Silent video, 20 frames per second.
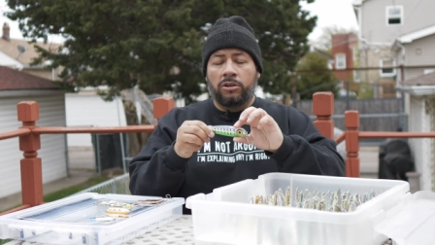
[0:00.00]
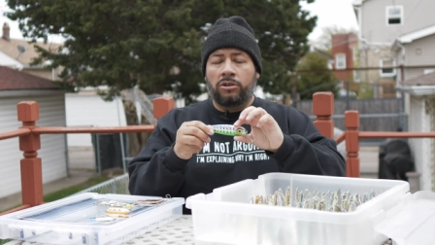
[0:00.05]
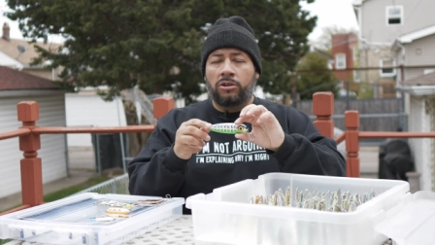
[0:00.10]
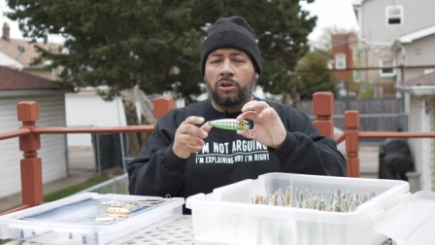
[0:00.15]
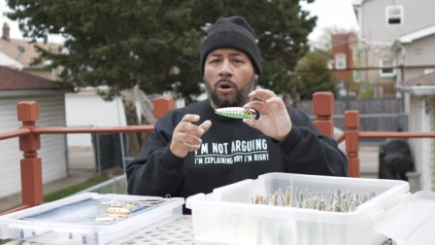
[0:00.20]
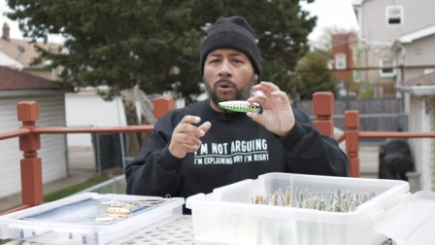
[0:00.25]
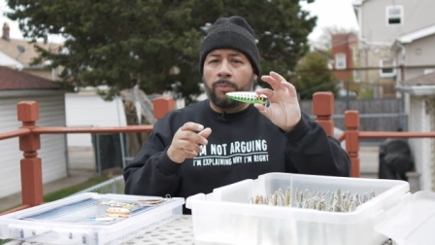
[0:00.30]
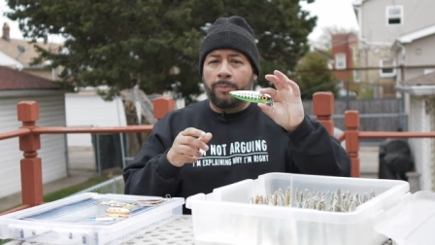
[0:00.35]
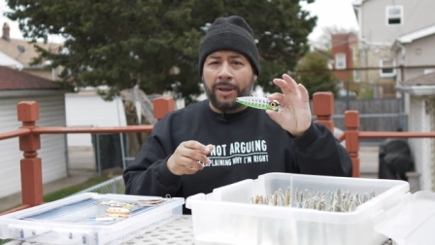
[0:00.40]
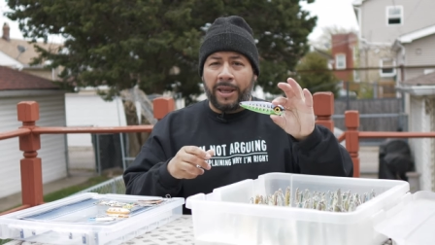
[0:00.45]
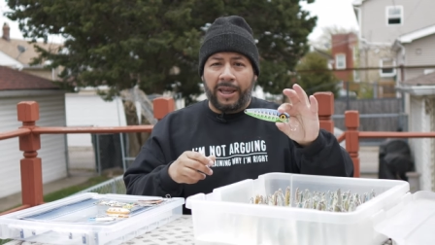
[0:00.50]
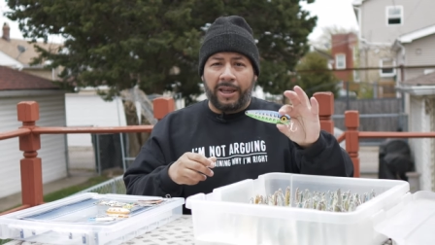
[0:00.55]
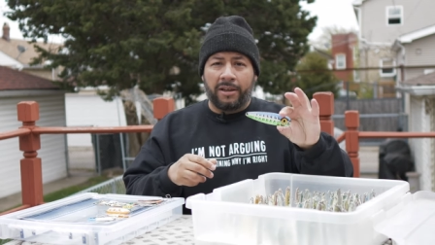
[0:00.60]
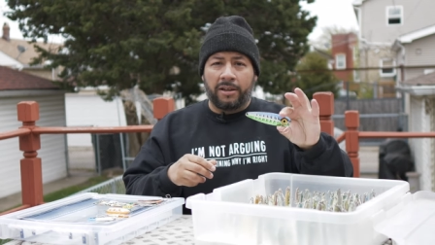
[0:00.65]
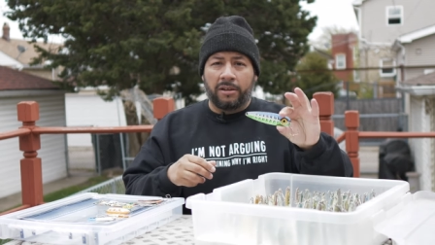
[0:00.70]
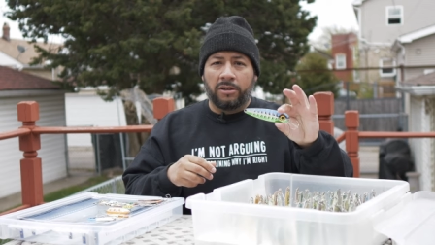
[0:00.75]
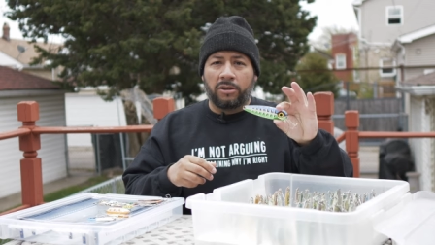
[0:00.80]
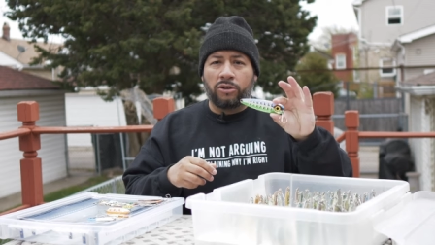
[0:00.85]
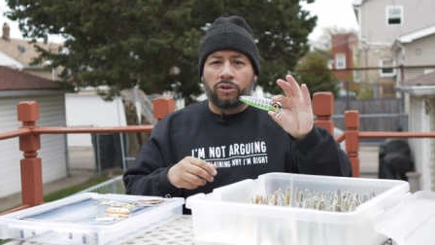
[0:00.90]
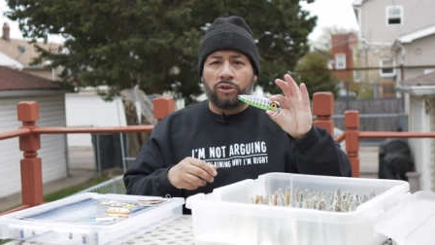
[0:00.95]
Go big.
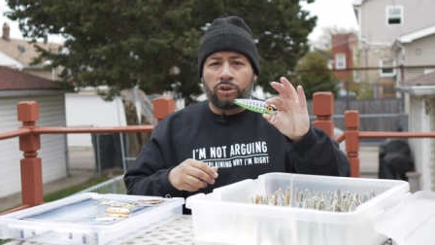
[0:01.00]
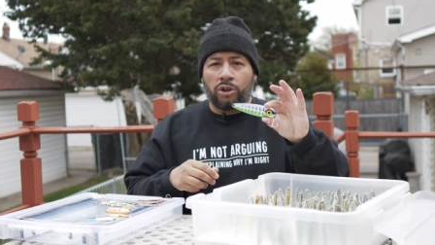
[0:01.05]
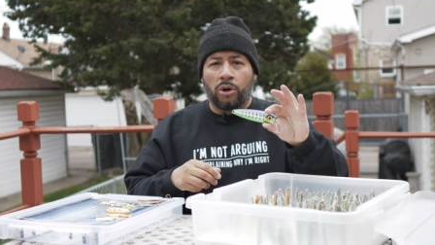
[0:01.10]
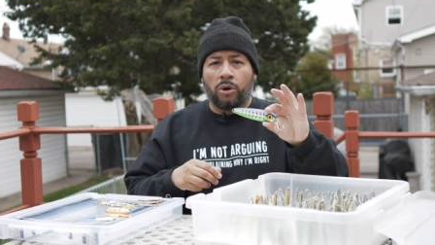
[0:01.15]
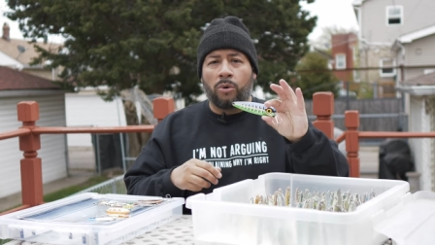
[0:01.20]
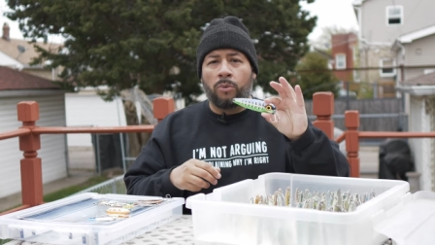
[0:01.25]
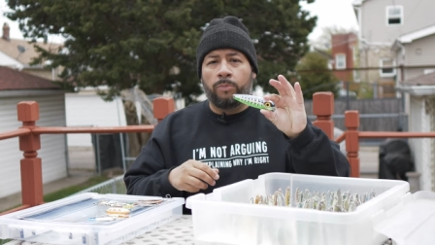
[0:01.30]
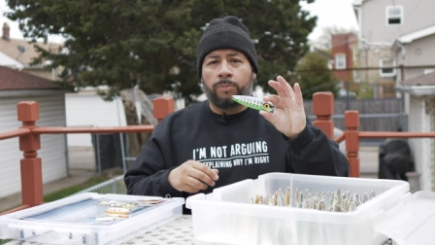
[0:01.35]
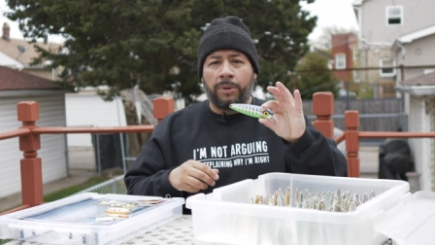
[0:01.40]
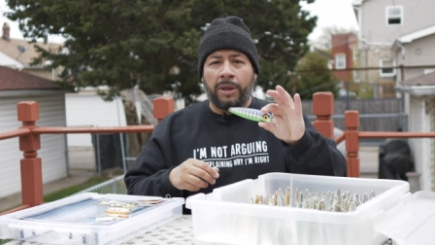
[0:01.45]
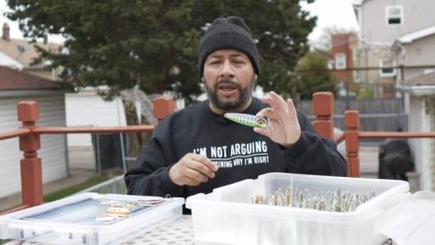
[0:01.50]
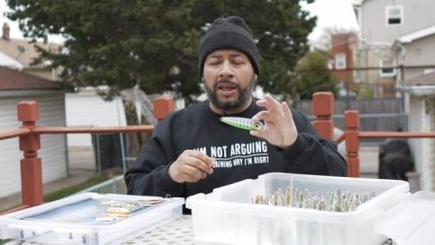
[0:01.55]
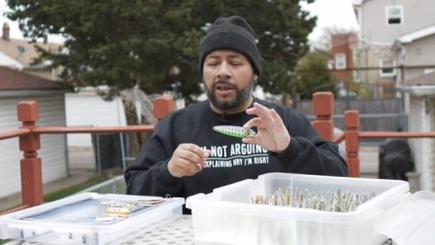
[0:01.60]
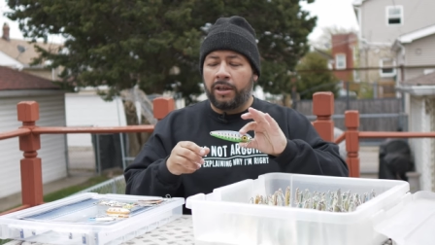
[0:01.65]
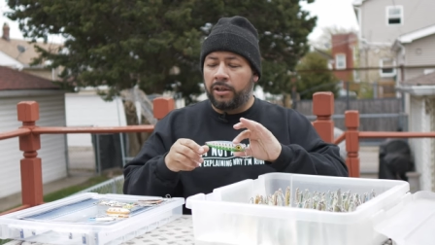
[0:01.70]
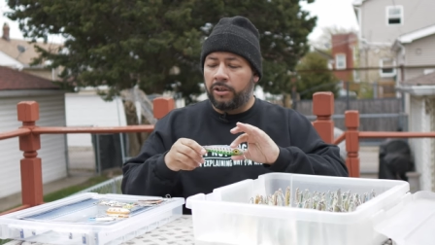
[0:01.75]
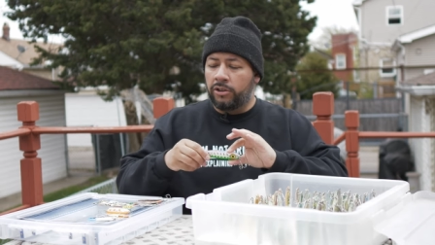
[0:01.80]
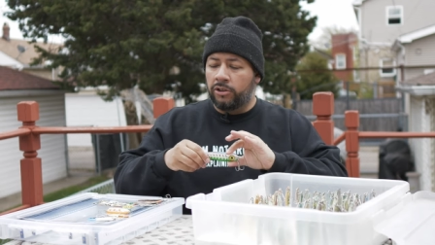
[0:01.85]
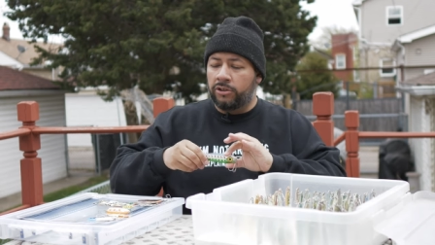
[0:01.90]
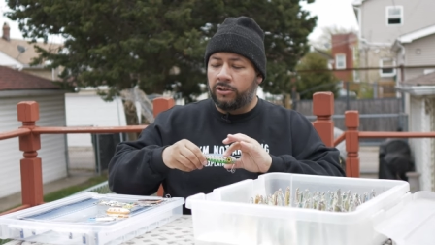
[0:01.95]
Go big,
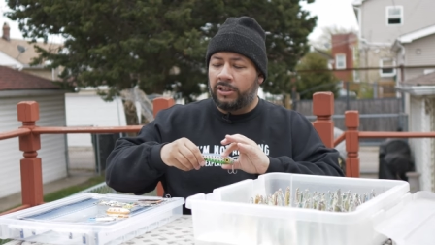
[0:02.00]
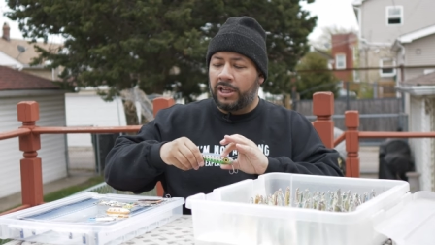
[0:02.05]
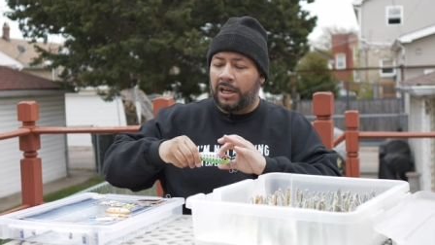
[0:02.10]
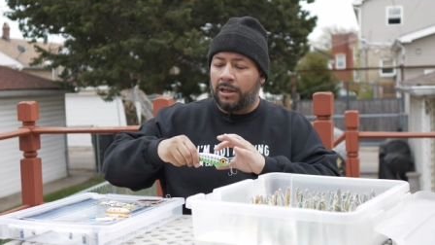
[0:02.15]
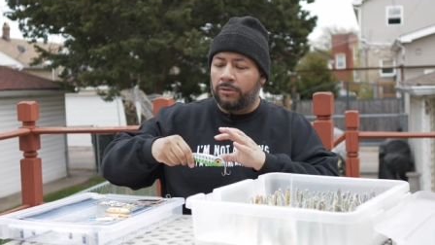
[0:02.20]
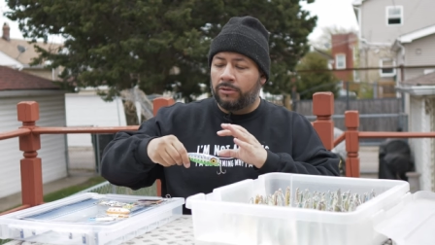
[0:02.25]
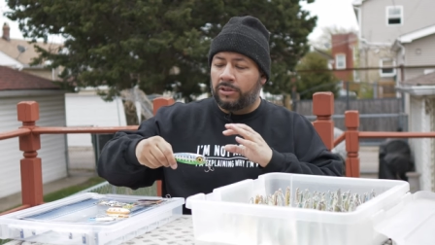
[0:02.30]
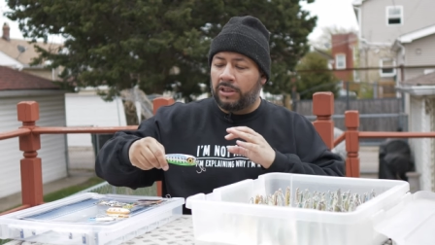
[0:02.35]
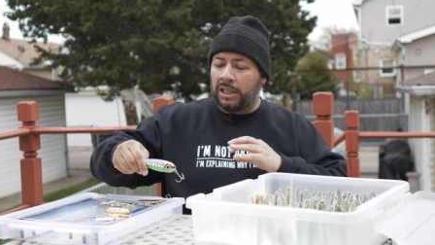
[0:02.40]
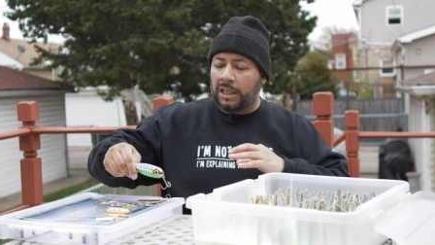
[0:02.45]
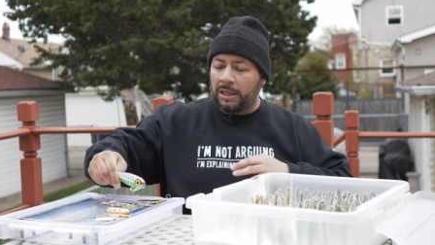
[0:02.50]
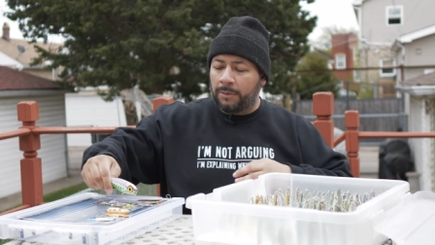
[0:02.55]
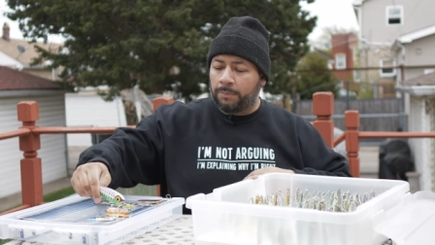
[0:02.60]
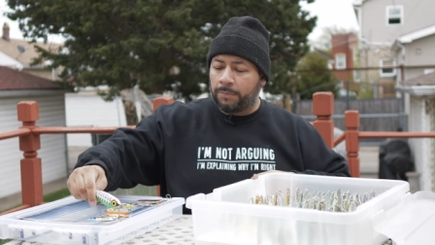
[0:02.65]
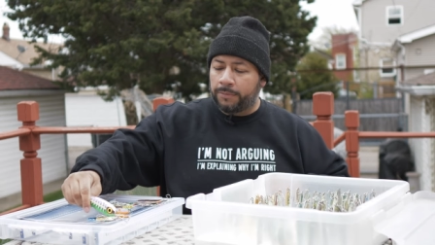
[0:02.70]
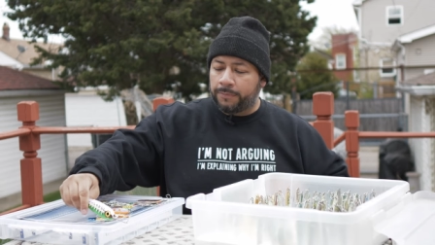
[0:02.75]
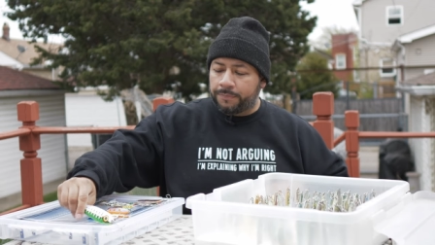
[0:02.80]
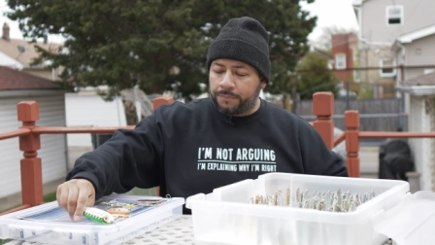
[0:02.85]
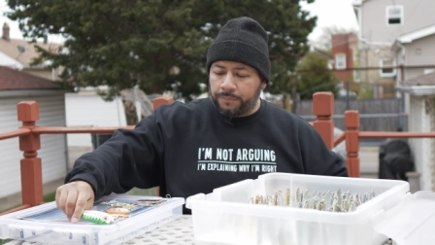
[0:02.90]
you're down deep,